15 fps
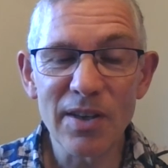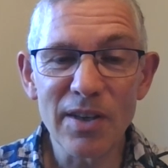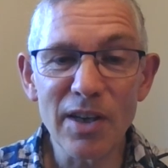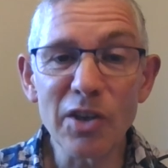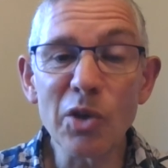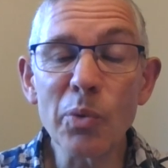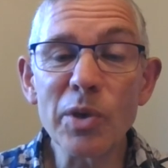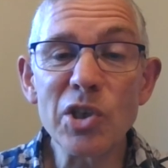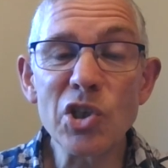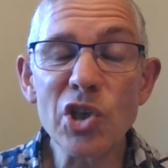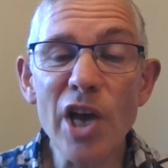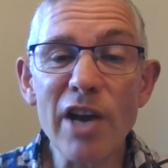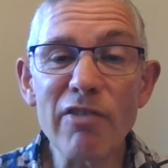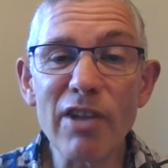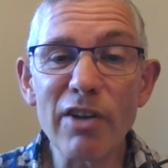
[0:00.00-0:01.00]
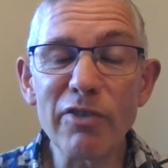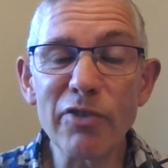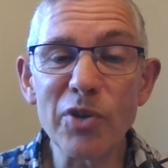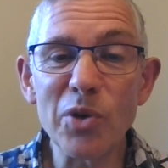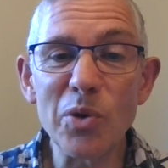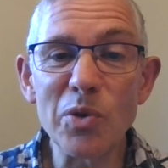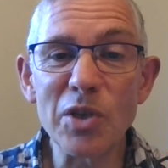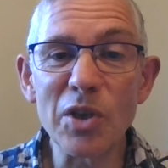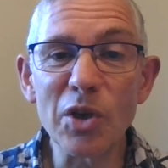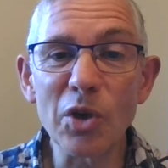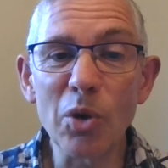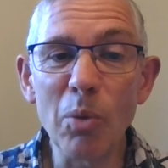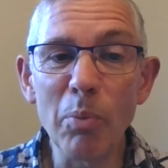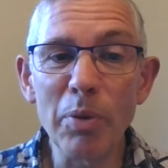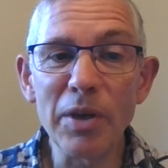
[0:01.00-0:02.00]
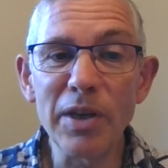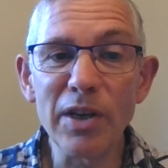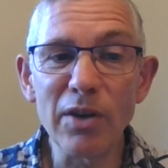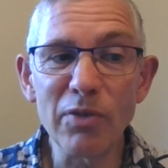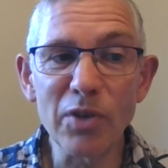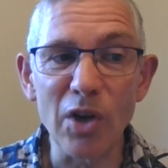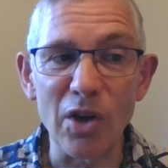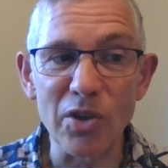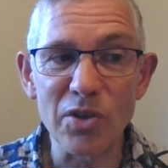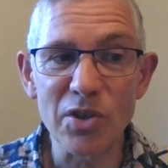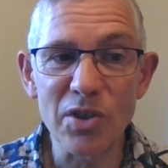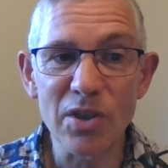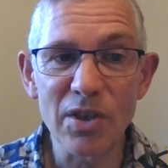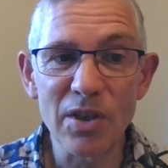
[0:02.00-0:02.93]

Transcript: and that we share our food in the company of God.